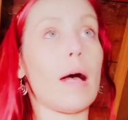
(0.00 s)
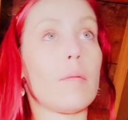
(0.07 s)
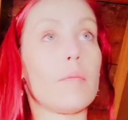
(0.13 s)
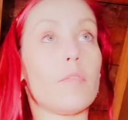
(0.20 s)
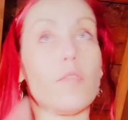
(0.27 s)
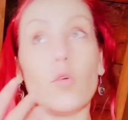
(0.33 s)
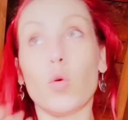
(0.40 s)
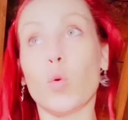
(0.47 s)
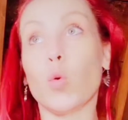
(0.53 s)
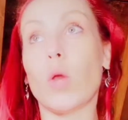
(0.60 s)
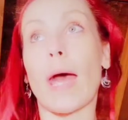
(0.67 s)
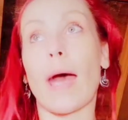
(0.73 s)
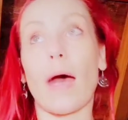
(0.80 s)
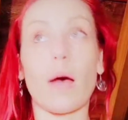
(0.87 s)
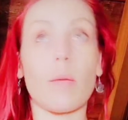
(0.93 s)
food
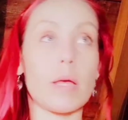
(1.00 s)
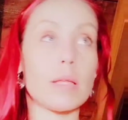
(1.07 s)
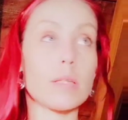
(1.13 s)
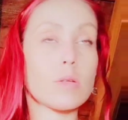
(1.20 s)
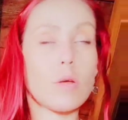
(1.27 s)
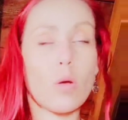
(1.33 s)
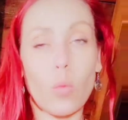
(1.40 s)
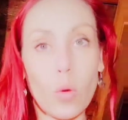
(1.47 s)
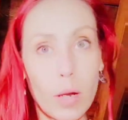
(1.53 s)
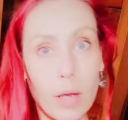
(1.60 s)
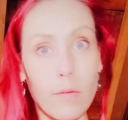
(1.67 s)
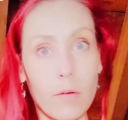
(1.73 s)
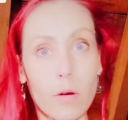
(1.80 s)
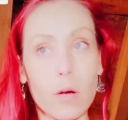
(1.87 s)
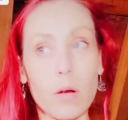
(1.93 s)
habits,
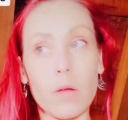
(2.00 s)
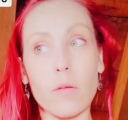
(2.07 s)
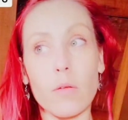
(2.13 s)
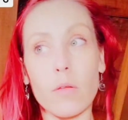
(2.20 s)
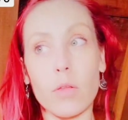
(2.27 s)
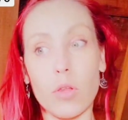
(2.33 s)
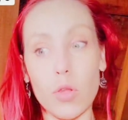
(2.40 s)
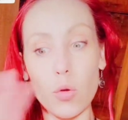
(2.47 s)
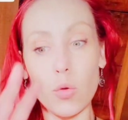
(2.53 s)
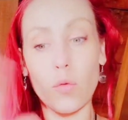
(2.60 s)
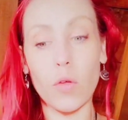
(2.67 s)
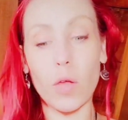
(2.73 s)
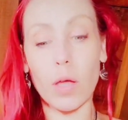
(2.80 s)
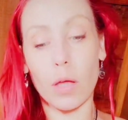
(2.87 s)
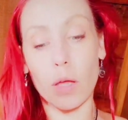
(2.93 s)
whatever you
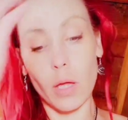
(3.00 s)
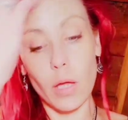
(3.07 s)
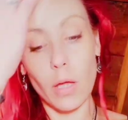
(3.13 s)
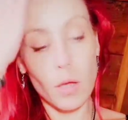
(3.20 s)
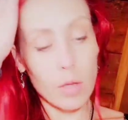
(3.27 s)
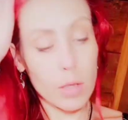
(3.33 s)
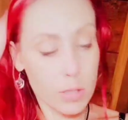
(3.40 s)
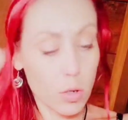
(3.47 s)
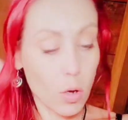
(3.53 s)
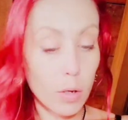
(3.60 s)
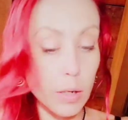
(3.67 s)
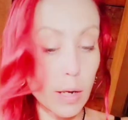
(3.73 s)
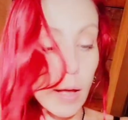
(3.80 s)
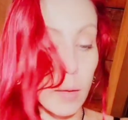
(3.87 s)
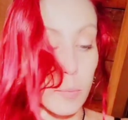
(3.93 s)
feel is going
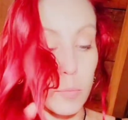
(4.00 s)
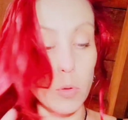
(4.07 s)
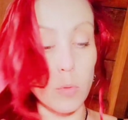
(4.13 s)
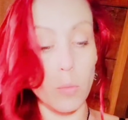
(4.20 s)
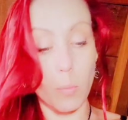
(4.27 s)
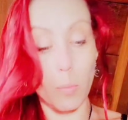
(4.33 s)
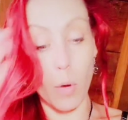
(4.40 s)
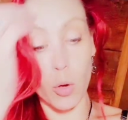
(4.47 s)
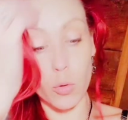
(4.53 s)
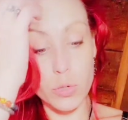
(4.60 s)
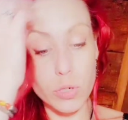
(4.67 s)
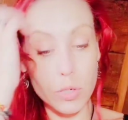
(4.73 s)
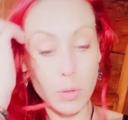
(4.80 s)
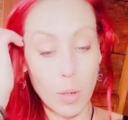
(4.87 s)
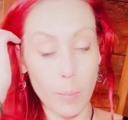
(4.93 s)
to help you
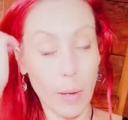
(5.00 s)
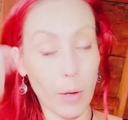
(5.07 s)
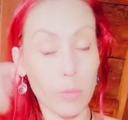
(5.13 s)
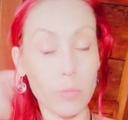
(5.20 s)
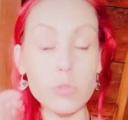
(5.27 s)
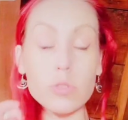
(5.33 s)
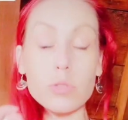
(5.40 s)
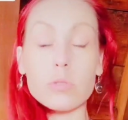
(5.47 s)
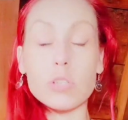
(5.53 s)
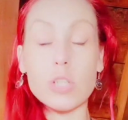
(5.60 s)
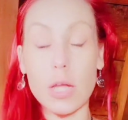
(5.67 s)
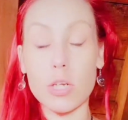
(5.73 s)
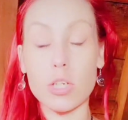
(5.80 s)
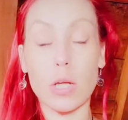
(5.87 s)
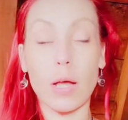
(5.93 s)
most about
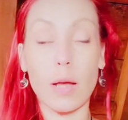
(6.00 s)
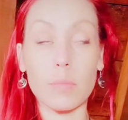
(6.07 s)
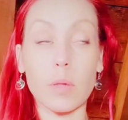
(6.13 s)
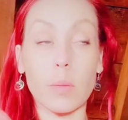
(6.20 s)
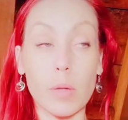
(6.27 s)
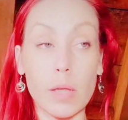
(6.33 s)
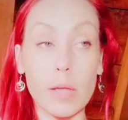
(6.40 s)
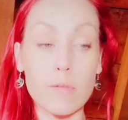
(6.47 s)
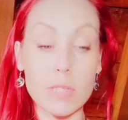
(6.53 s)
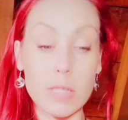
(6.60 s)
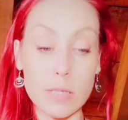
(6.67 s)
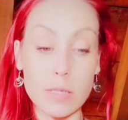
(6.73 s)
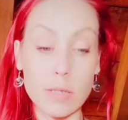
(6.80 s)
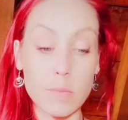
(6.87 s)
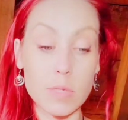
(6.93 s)
changing up the belief
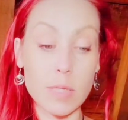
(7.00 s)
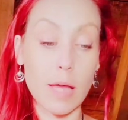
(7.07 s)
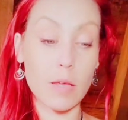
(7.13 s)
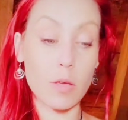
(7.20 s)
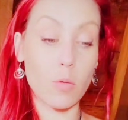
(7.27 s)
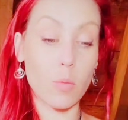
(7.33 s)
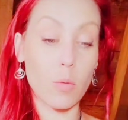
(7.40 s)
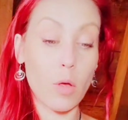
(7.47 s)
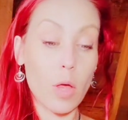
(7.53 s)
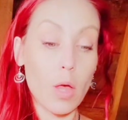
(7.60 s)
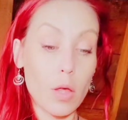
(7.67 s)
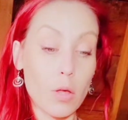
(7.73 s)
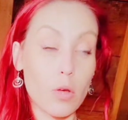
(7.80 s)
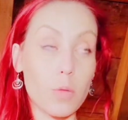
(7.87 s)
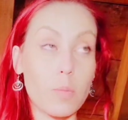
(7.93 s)
systems that you
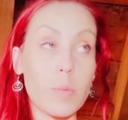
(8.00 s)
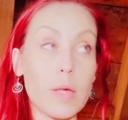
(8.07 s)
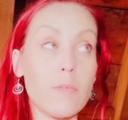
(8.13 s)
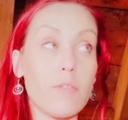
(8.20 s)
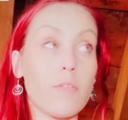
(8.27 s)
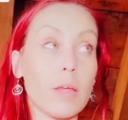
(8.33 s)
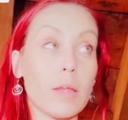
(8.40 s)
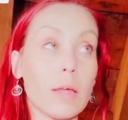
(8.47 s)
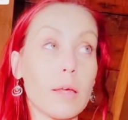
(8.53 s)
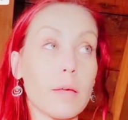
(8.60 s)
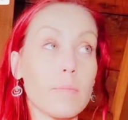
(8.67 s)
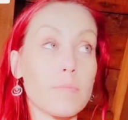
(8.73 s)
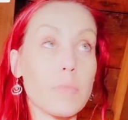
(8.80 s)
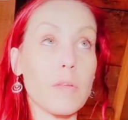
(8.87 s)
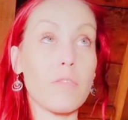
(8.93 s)
could be feeling
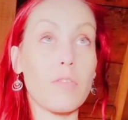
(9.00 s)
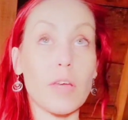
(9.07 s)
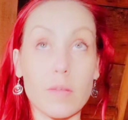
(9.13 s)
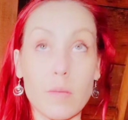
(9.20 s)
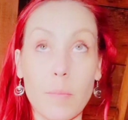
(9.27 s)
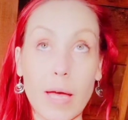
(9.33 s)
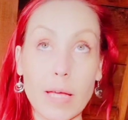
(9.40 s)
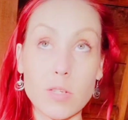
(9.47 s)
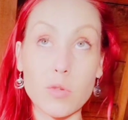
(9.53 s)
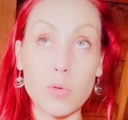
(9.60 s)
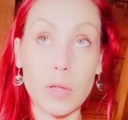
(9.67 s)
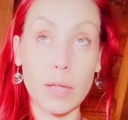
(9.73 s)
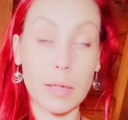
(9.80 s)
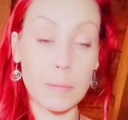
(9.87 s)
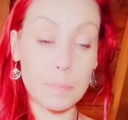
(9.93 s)
victimized
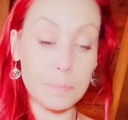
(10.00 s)
within.